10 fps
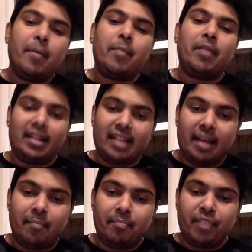people like
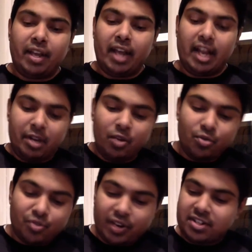them, anybody
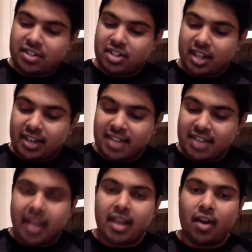who's raised a Series
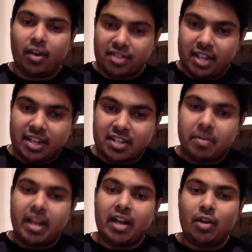A or a Series
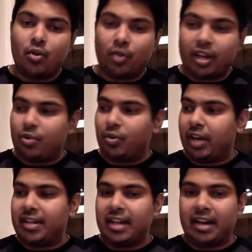B and looking to
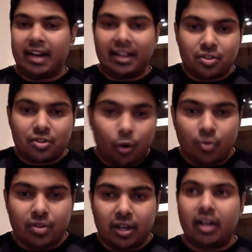get their next
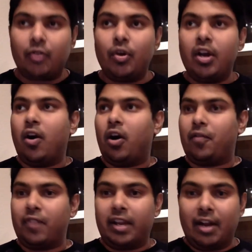growth curve or
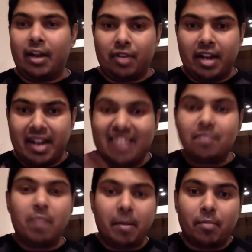figuring out the
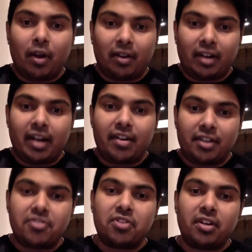next big product
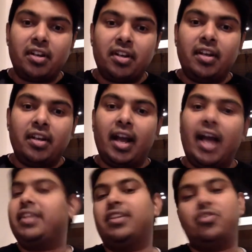iteration,
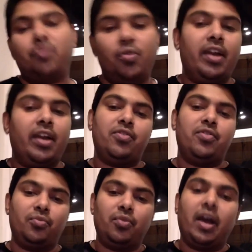I think they should look at you.
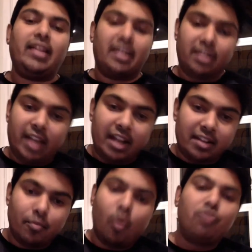I think they're the
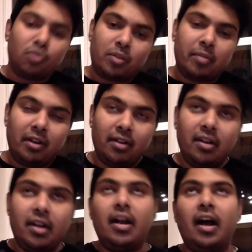most suitable.
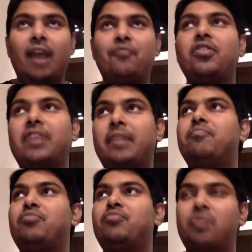Of course,
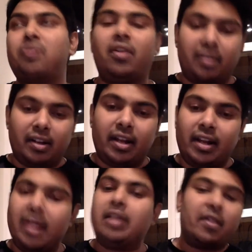I'm sure
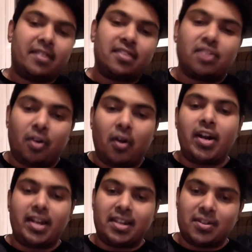enterprises are
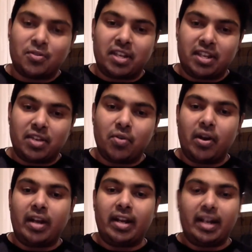already using you
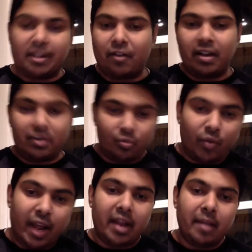in a different
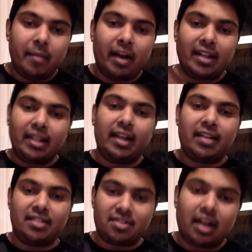way, but I think
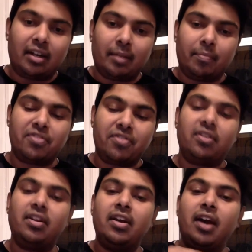as a startup person,
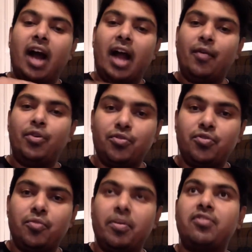I would use
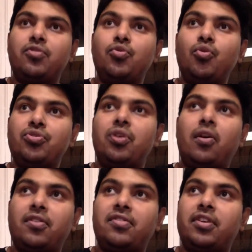you because you
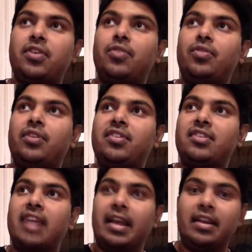short circuit the
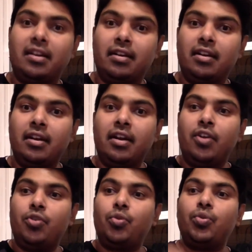cycle
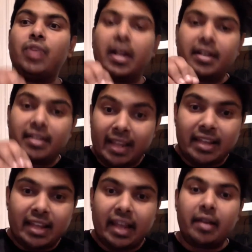to that
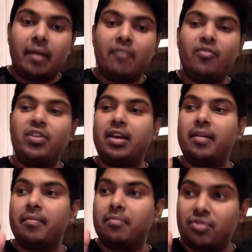thinking with
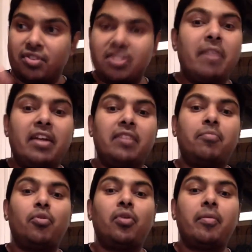a systematic,
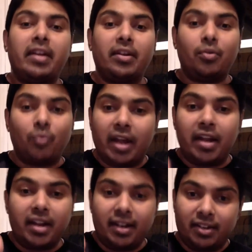programmatic
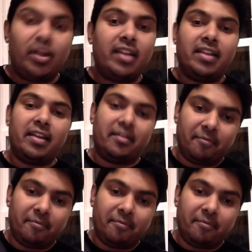way to get there.